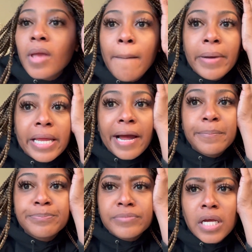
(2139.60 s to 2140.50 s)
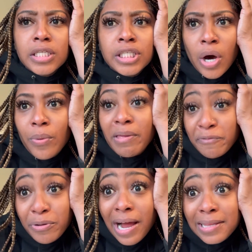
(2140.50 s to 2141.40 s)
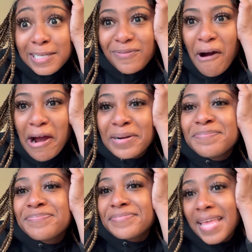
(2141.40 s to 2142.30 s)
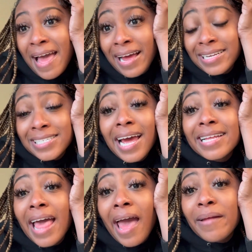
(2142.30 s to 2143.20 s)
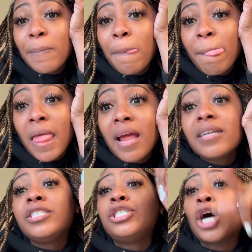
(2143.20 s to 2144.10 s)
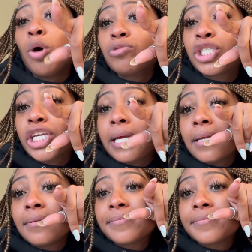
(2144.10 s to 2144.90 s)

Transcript: But, yeah. So, if you got this far, hashtag that. Don't cheat.